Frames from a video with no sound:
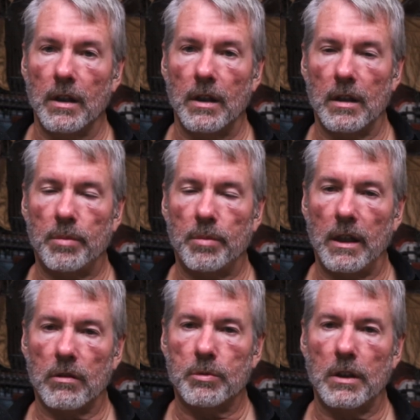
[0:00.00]
In a
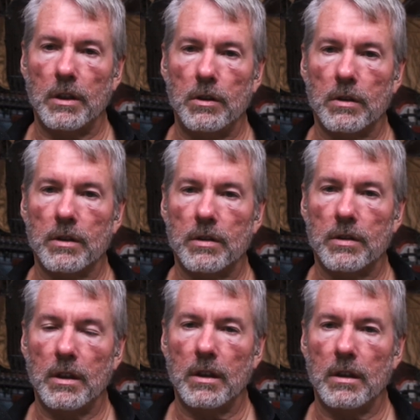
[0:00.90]
bankruptcy, you can
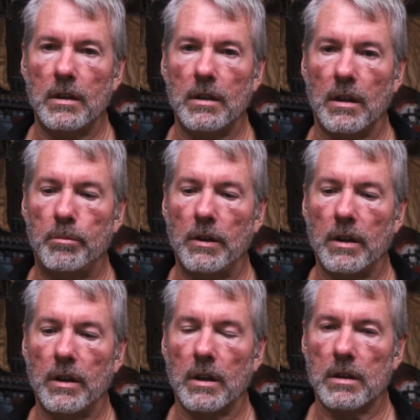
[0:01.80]
see $1
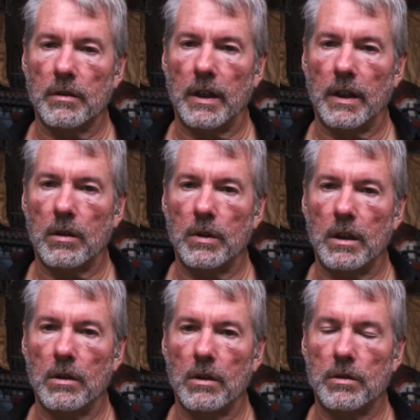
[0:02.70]
billion of equity
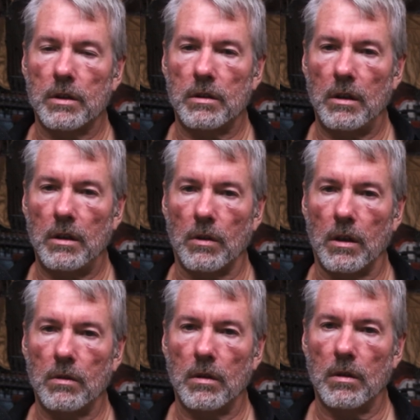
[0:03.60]
goes to
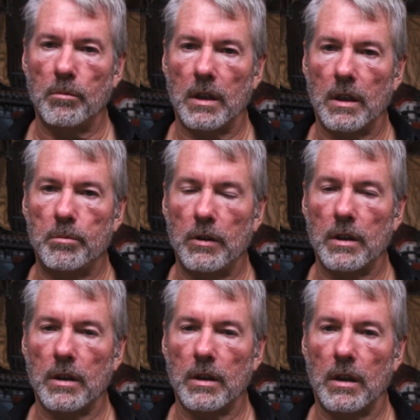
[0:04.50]
zero, but $1
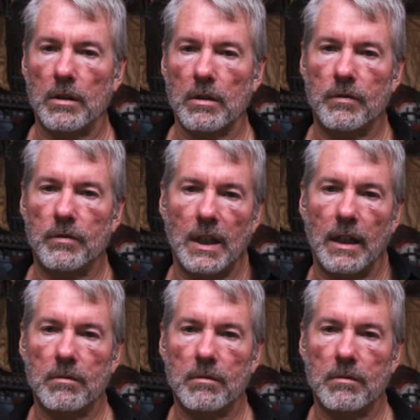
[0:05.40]
billion of debt